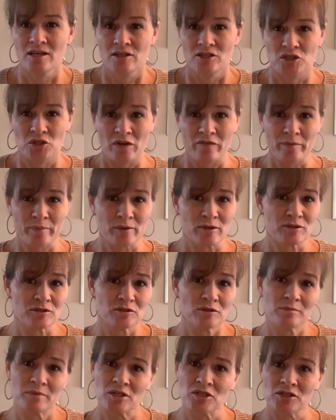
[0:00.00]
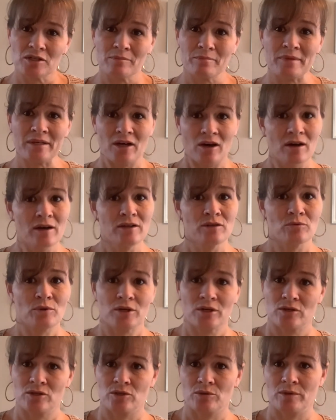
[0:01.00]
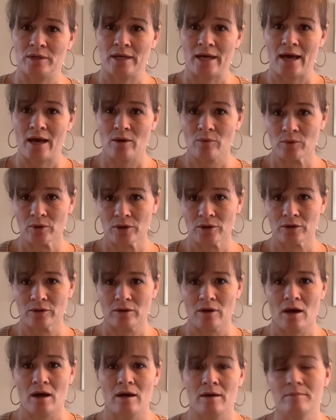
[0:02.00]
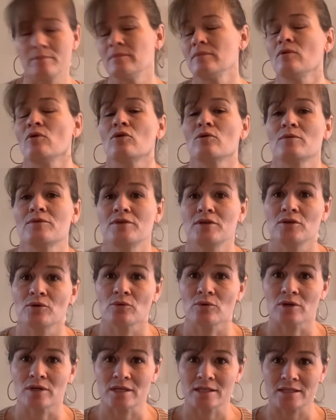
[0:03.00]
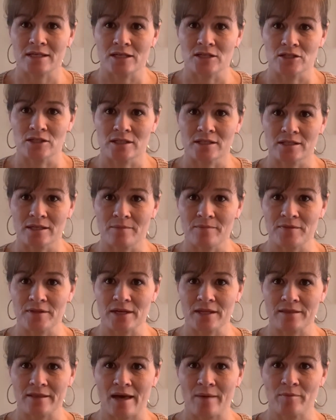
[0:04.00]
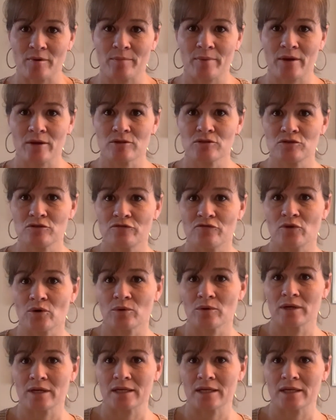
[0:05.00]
do you have a personal mission beyond what you're doing at work or within your organization, something that propels you forward